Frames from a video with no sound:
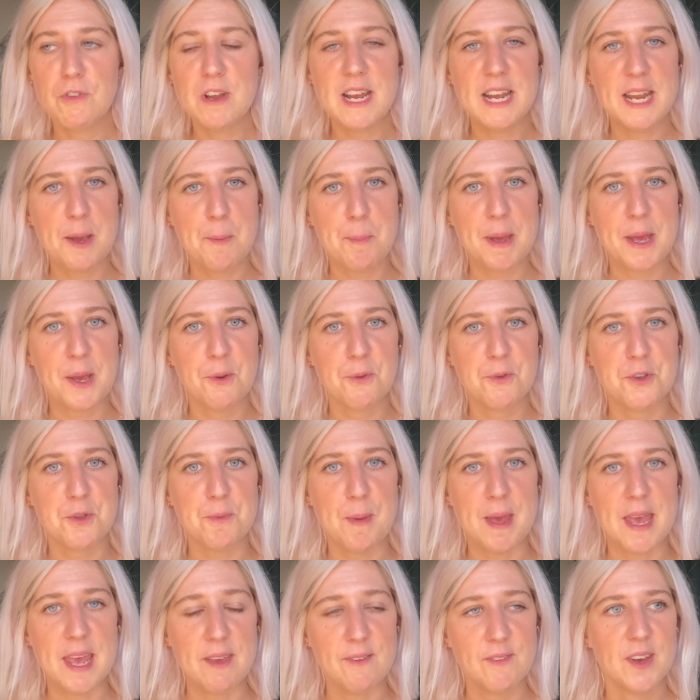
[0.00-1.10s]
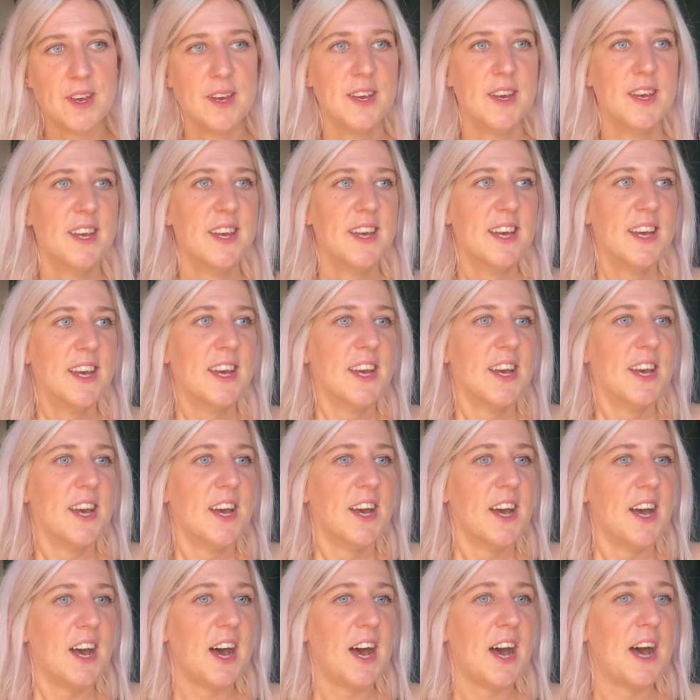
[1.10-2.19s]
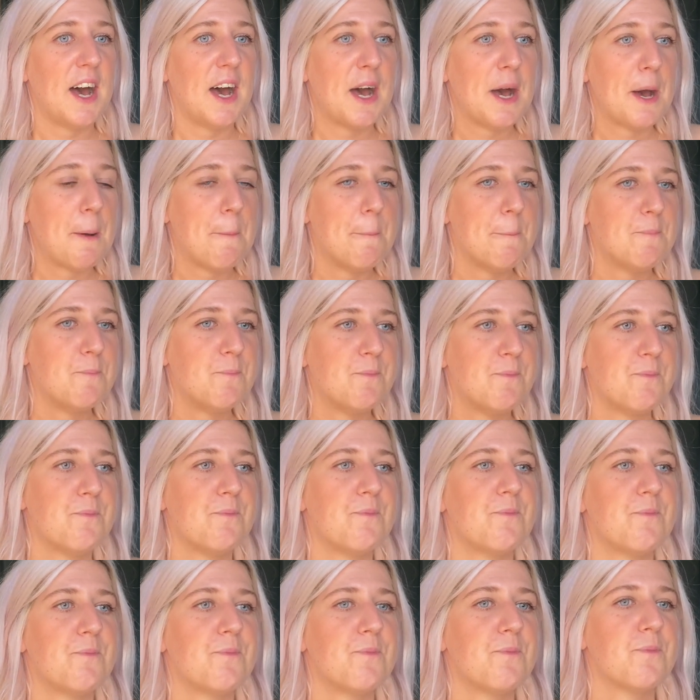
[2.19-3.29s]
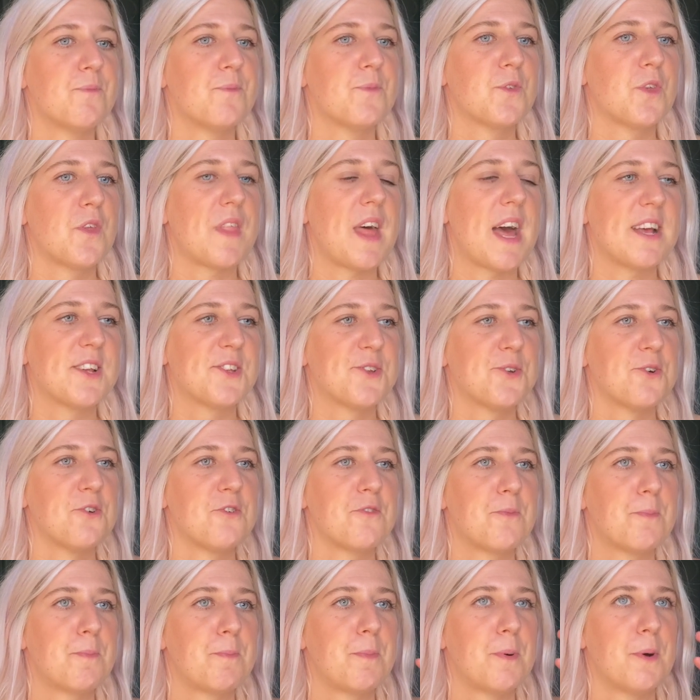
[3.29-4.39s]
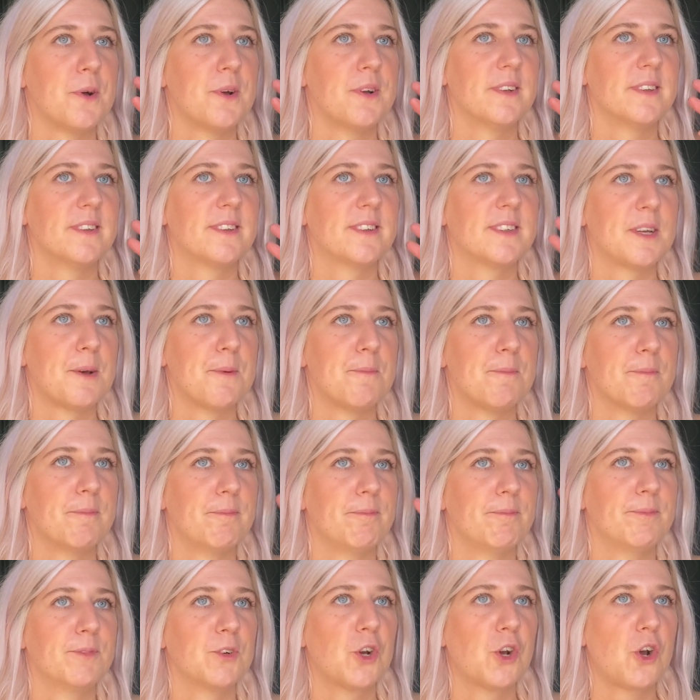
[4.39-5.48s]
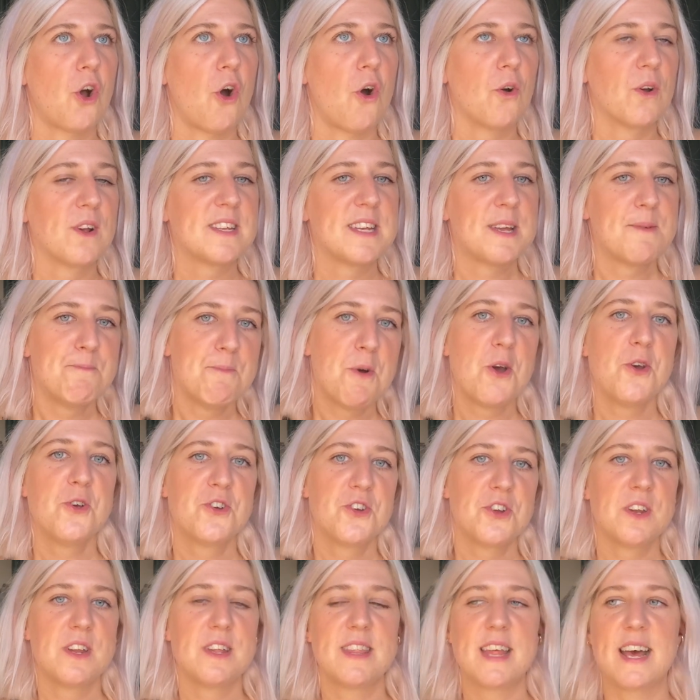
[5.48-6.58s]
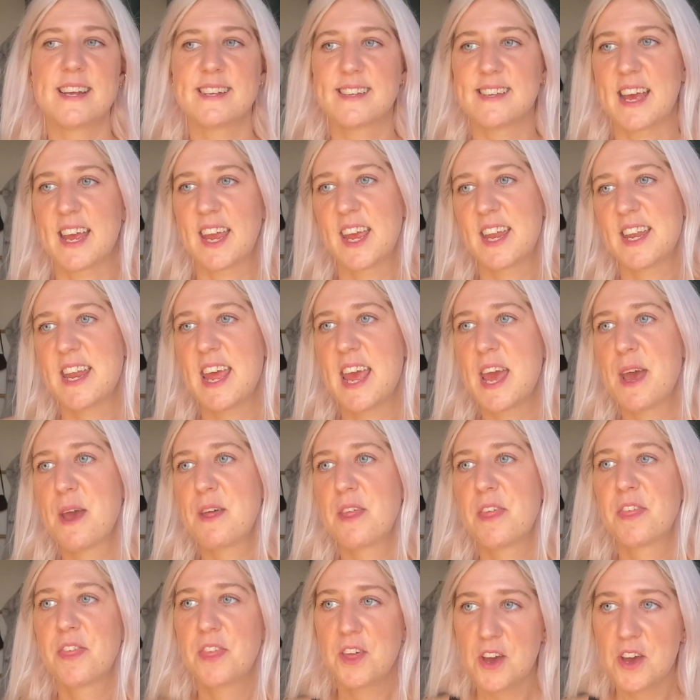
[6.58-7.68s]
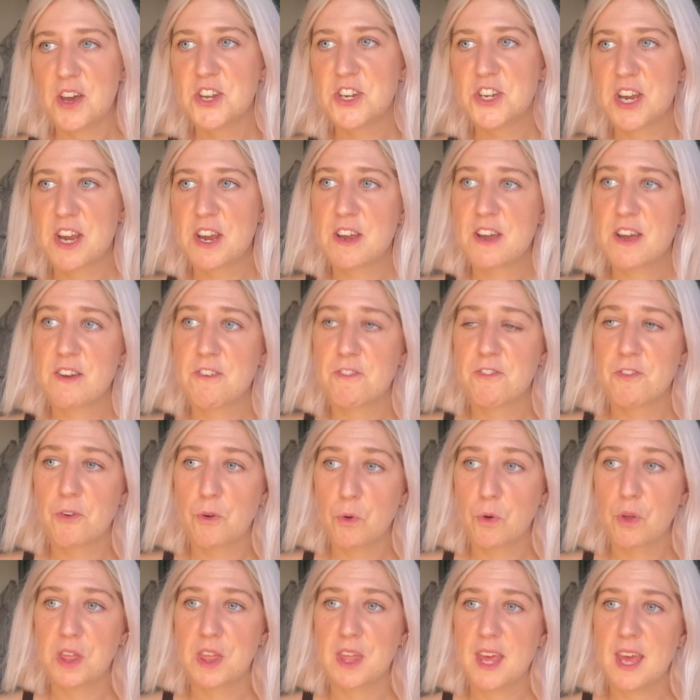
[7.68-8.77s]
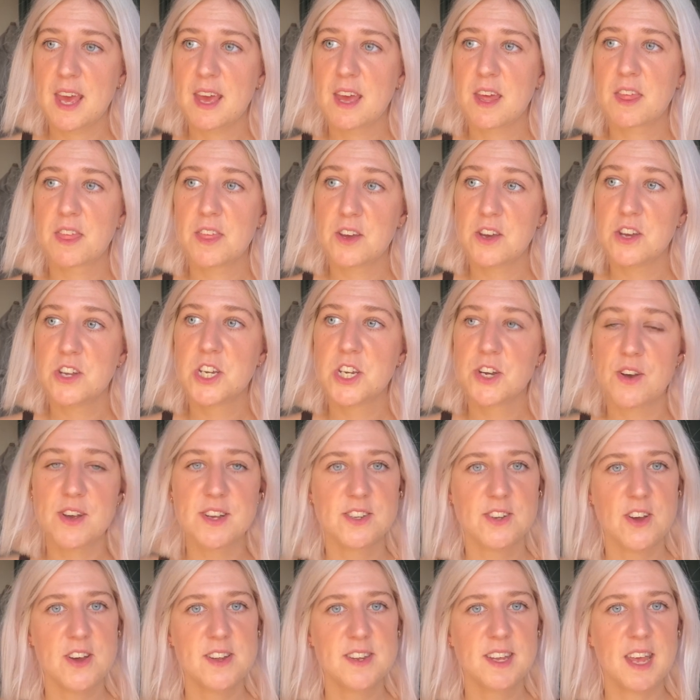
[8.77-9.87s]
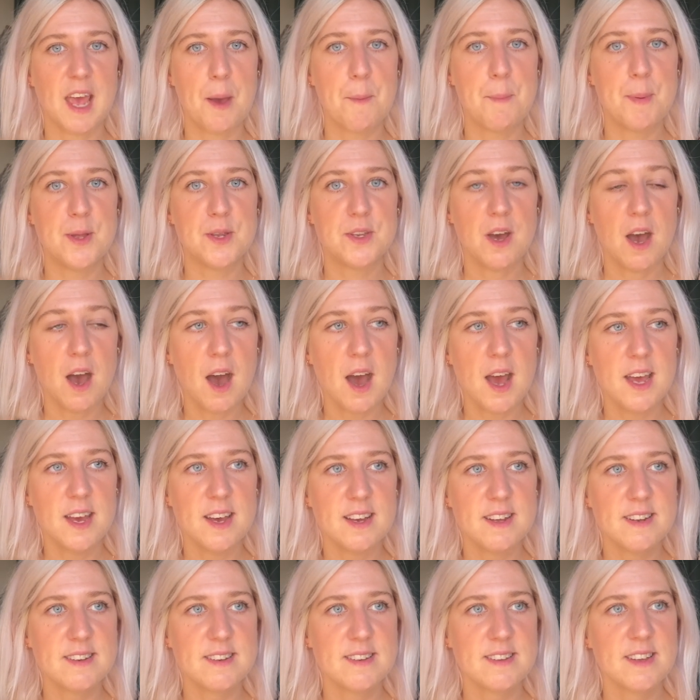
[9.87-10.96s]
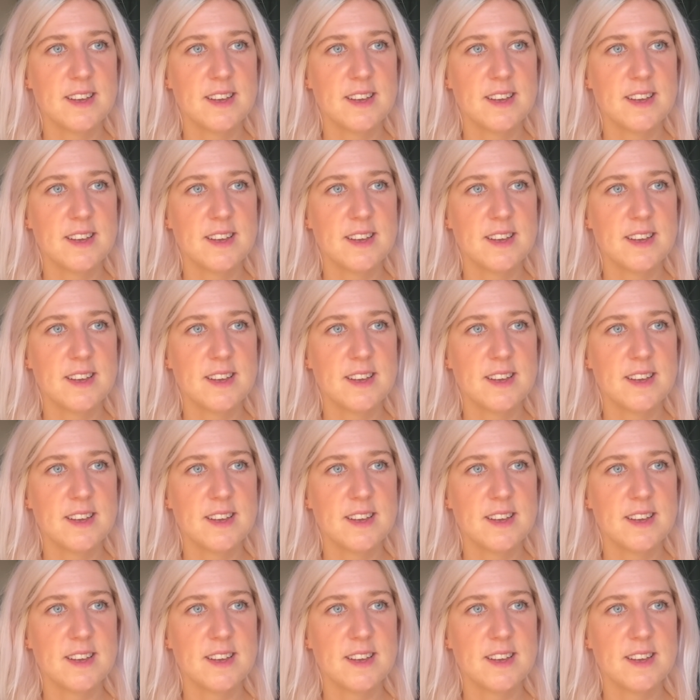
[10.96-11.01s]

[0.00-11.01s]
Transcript: appealed to me. So that sort of put some cogs in motion in that second year. Third year, fourth year, third year I started to get a bit tired.